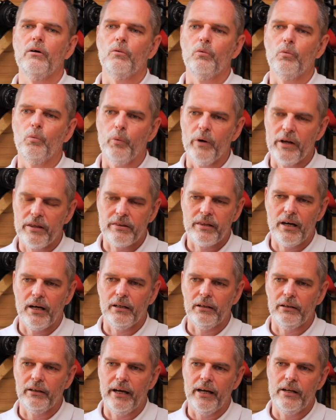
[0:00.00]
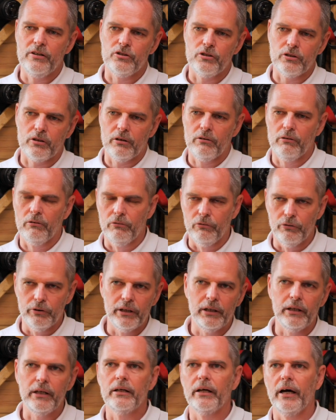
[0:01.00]
With that lens, you get a
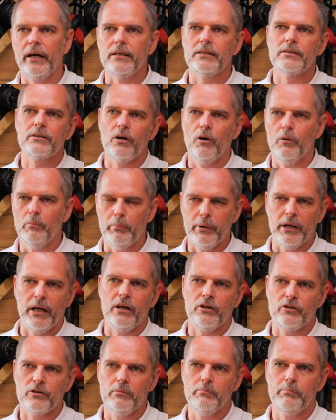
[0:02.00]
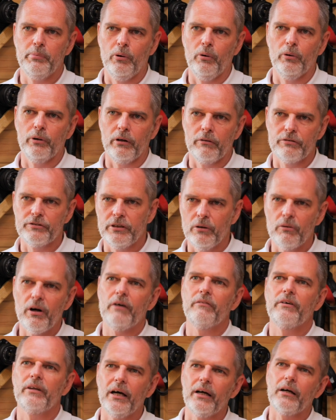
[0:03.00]
really nice combination point of still
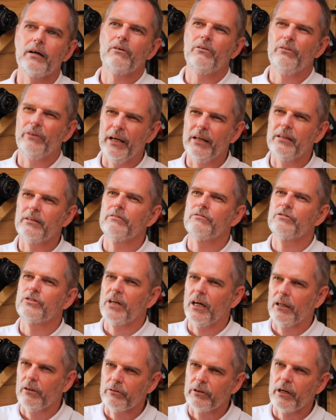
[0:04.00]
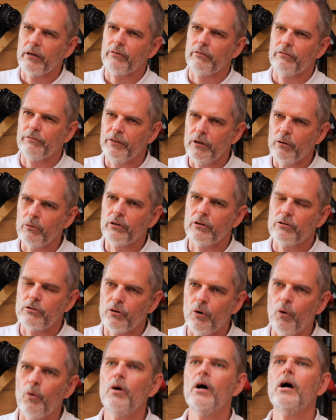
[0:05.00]
having that creative shallow depth of field
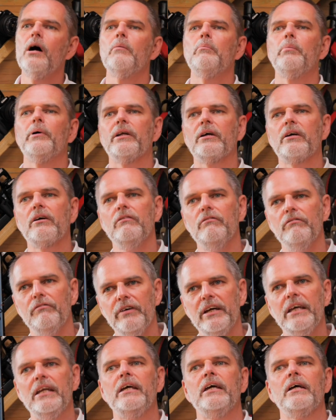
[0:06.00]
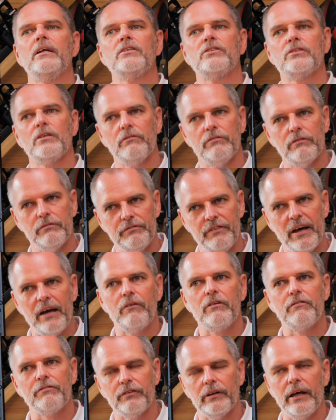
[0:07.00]
control, but the convenience of a
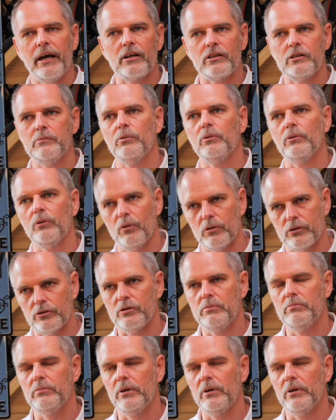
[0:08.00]
very flexible long zoom